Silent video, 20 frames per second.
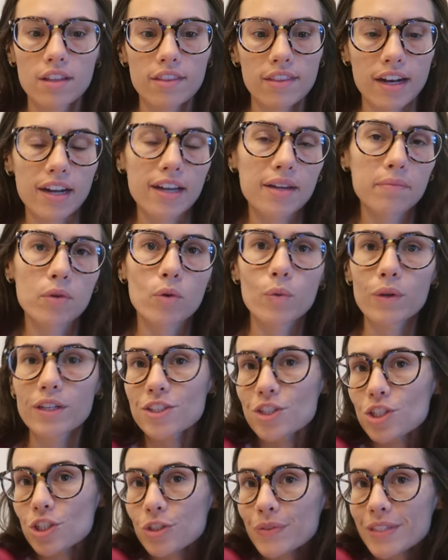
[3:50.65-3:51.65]
that I'm going
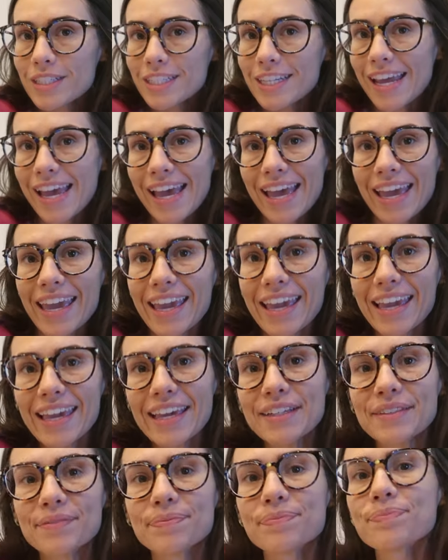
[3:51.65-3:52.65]
to do
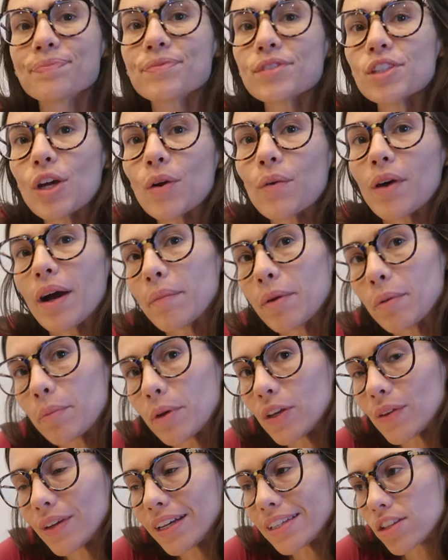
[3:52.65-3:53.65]
today. So I'm gonna
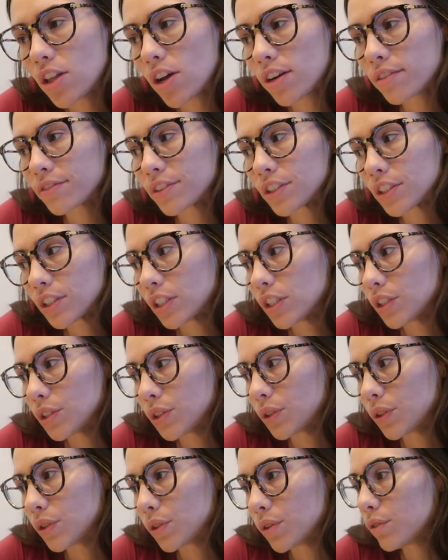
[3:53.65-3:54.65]
bring you guys along for a
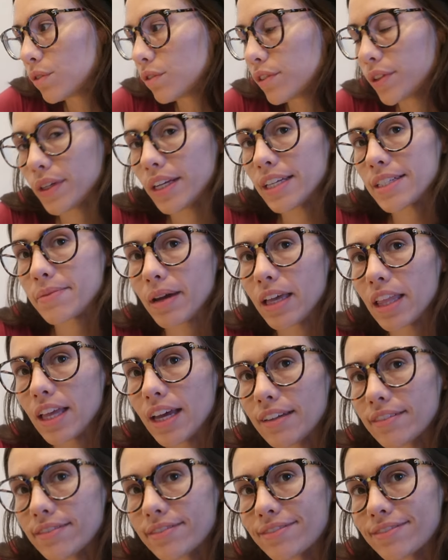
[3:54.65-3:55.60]
little few days of my life.